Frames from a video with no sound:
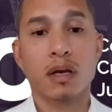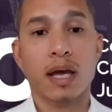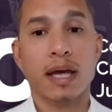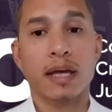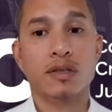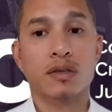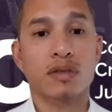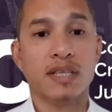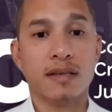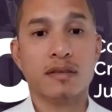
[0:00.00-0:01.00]
And so
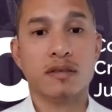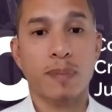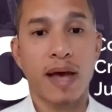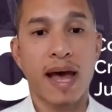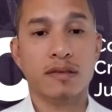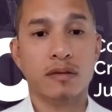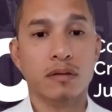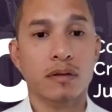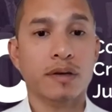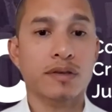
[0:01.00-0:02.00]
Texas passed
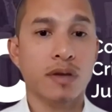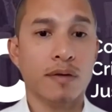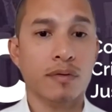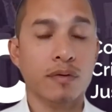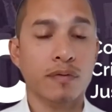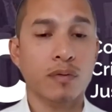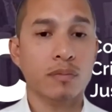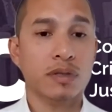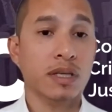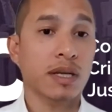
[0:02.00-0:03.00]
their discovery
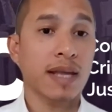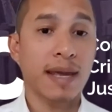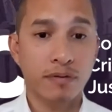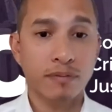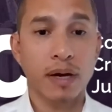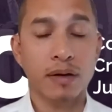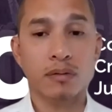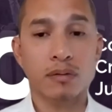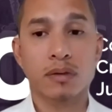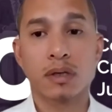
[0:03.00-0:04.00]
reforms in the name of
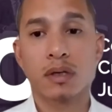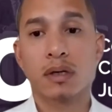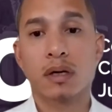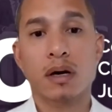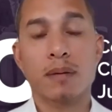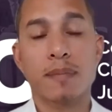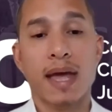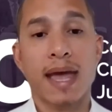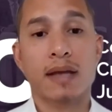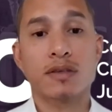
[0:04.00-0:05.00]
Michael.
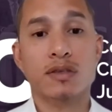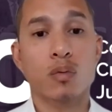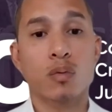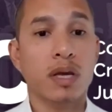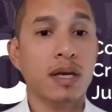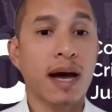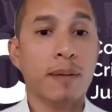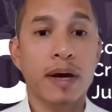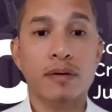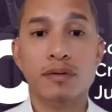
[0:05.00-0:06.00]
And so we got
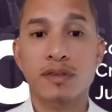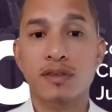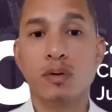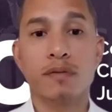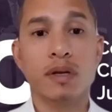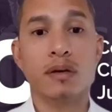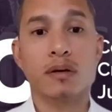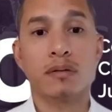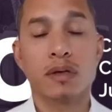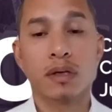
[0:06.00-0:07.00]
Michael to do a
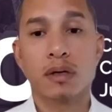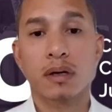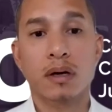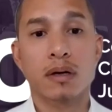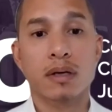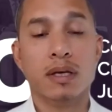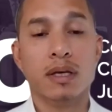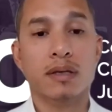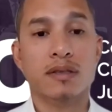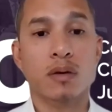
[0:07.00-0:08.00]
video.
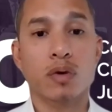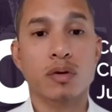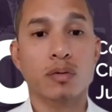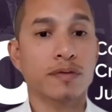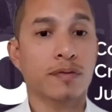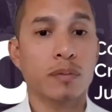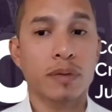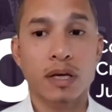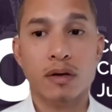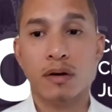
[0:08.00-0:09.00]
He is someone who is
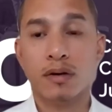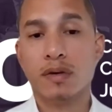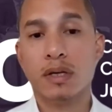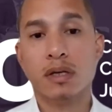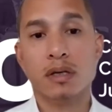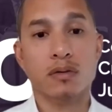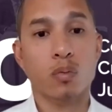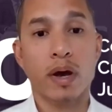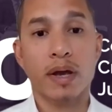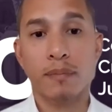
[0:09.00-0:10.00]
formerly incarcerated. He's a
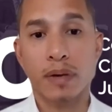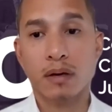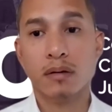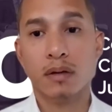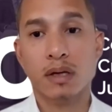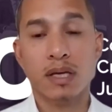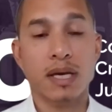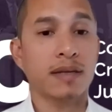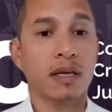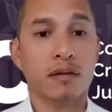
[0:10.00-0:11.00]
white male. He
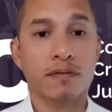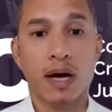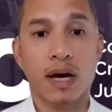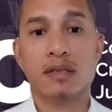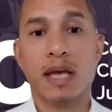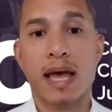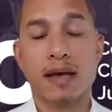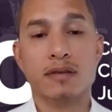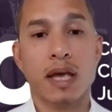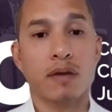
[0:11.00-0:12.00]
identifies
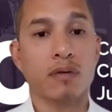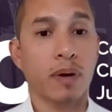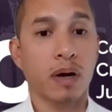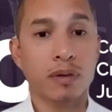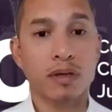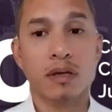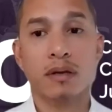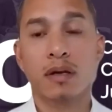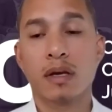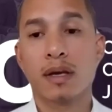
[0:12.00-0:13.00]
as a Republican.